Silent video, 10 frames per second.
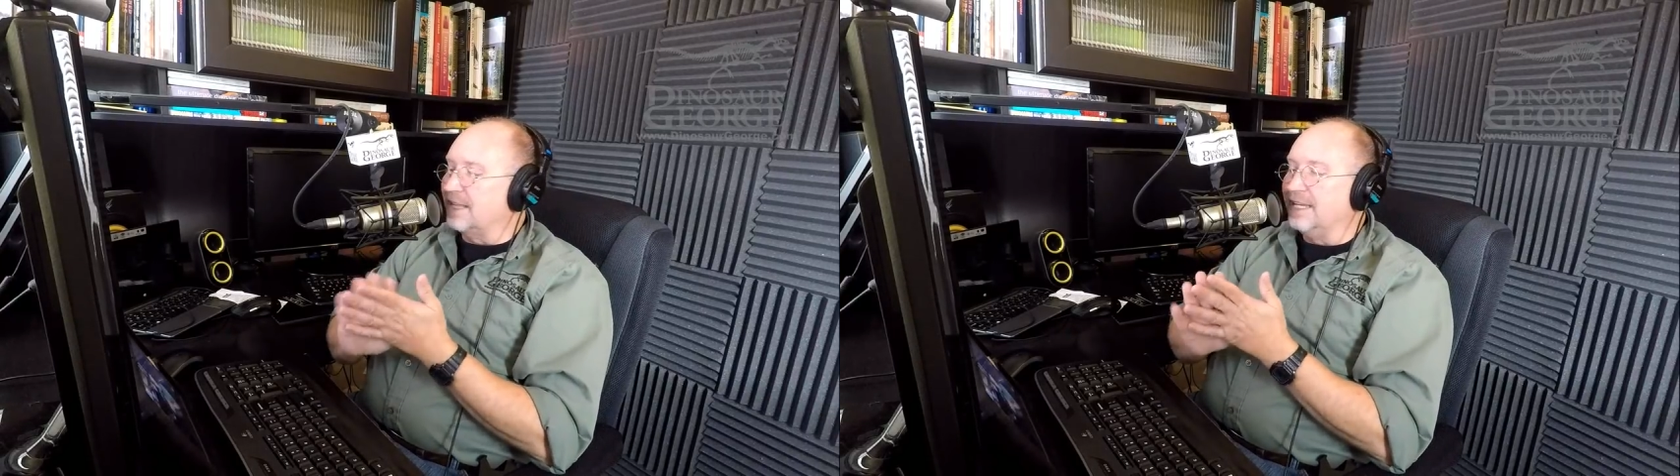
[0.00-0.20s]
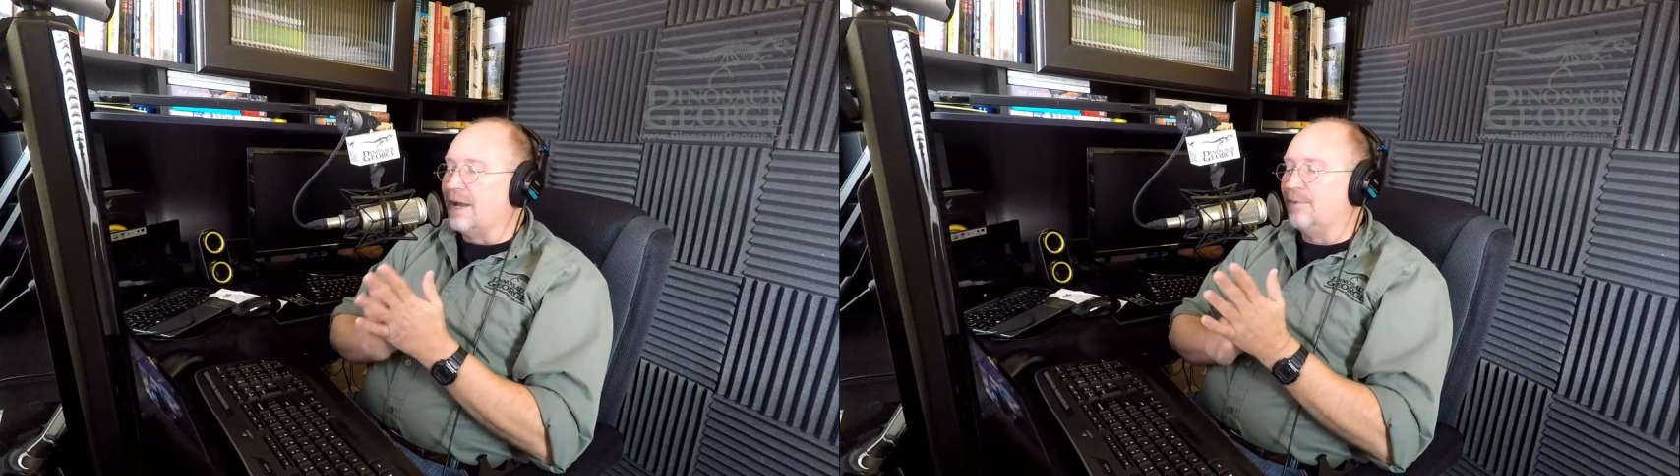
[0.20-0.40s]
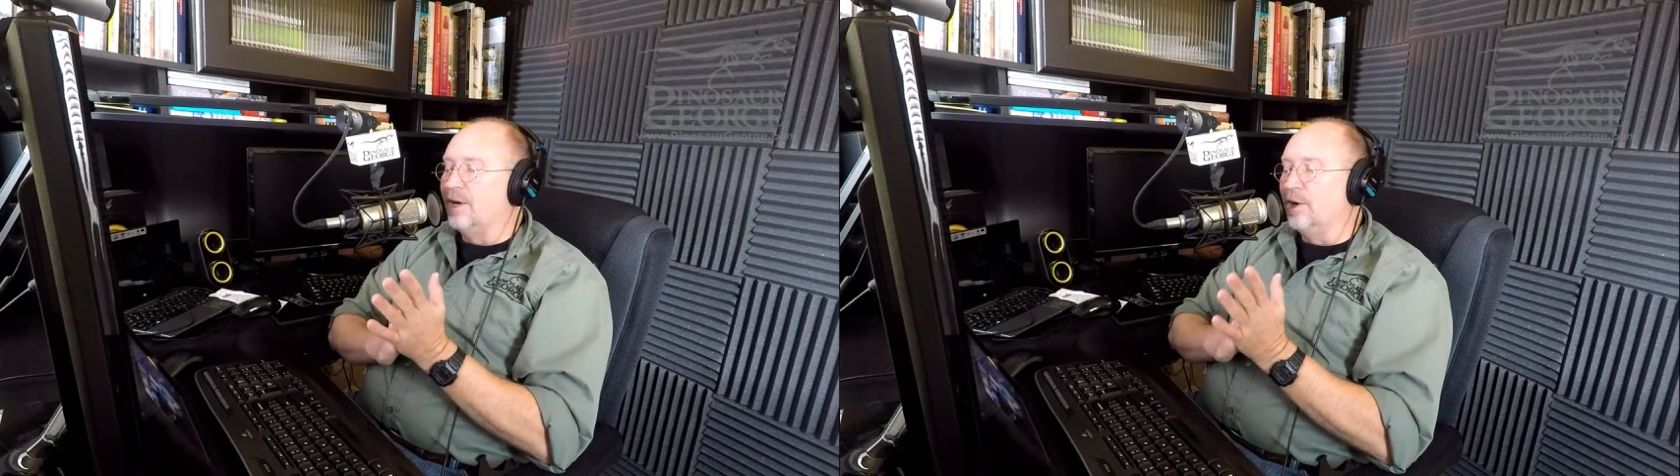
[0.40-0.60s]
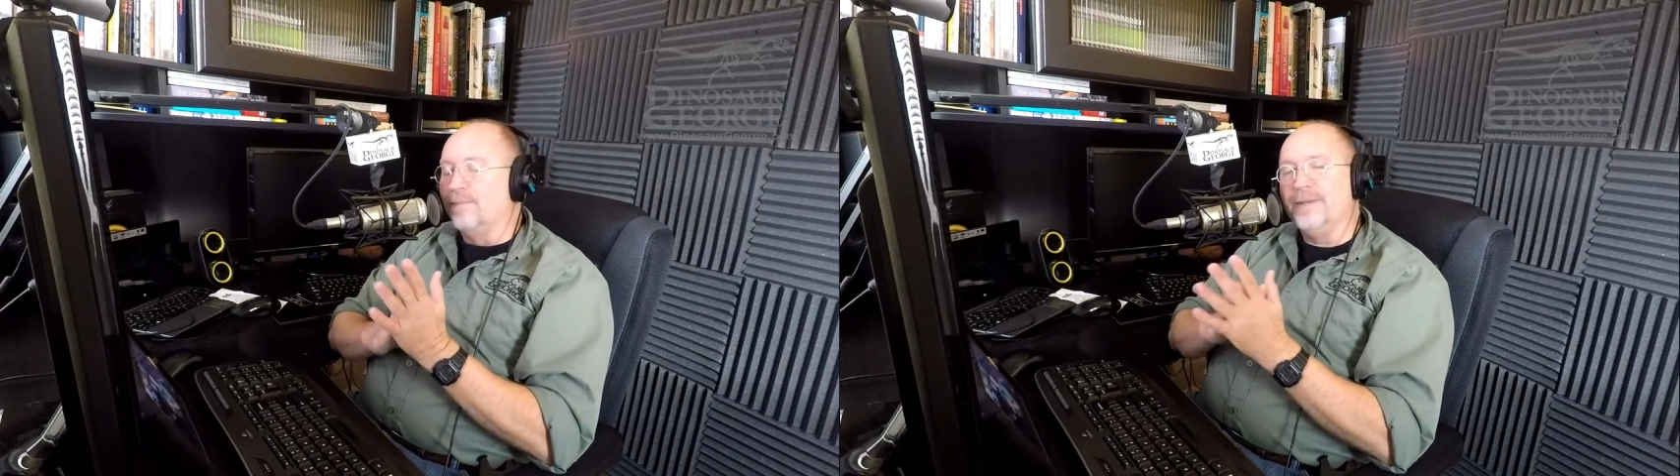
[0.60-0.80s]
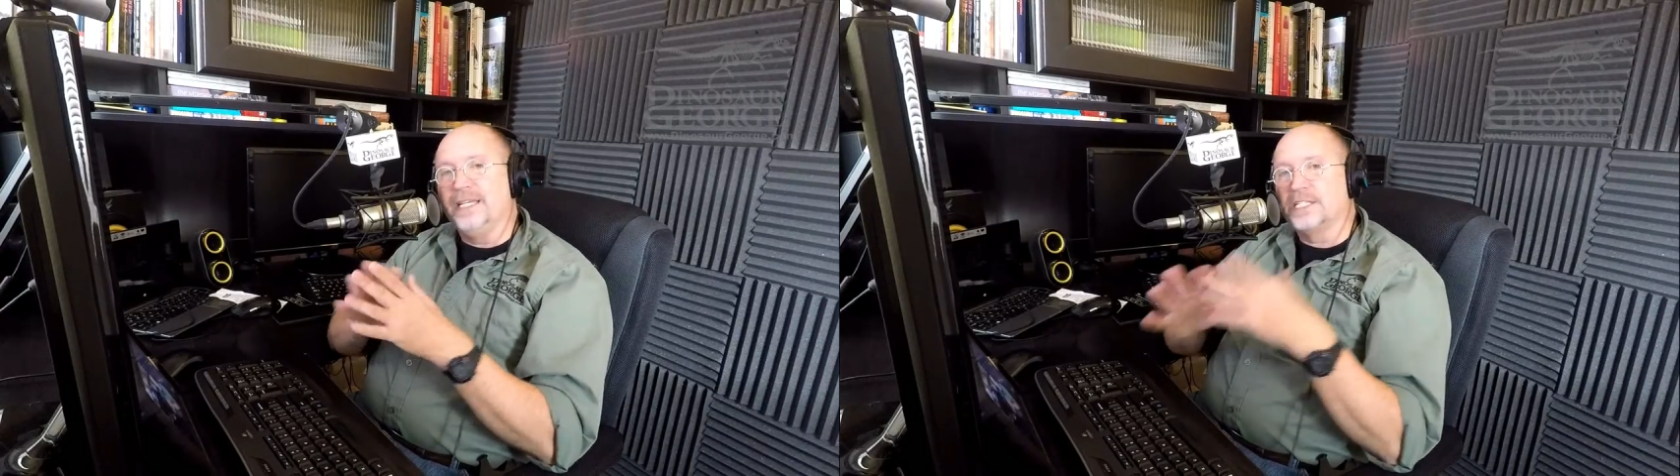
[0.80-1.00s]
thing that will
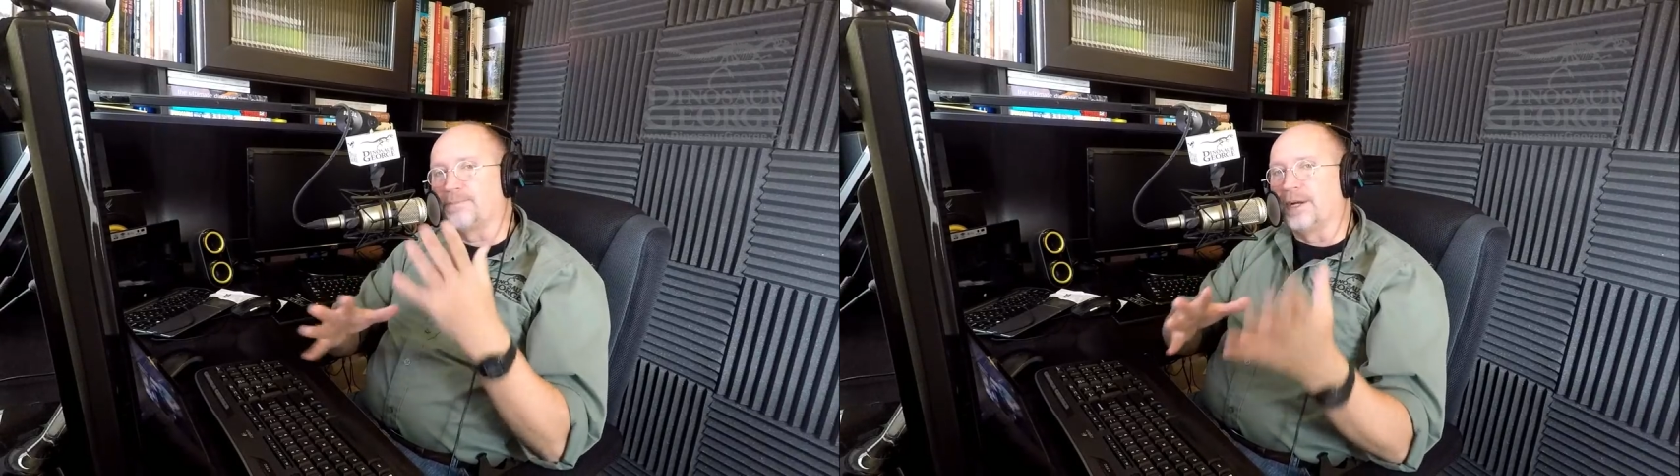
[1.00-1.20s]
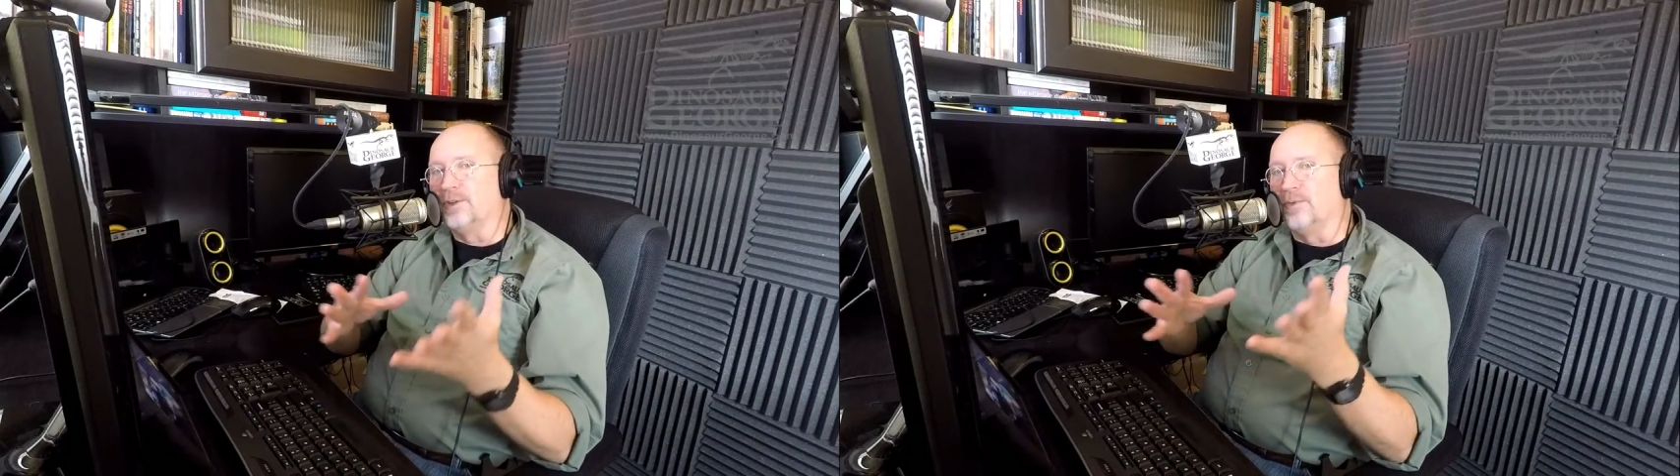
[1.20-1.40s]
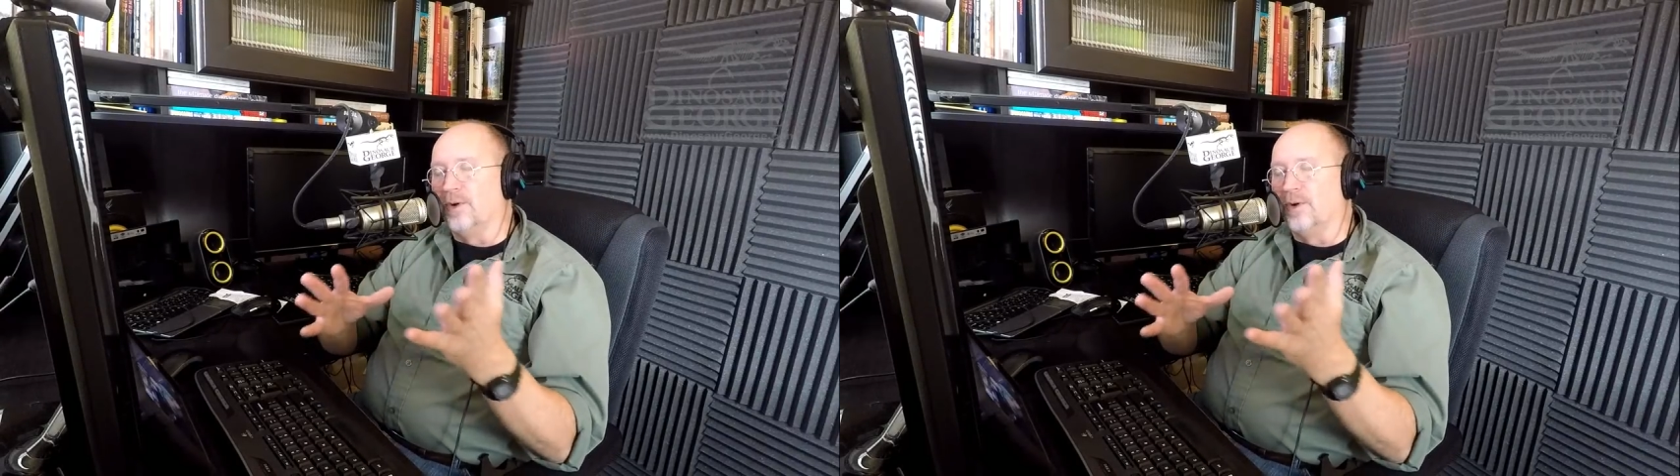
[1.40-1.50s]
help me spread the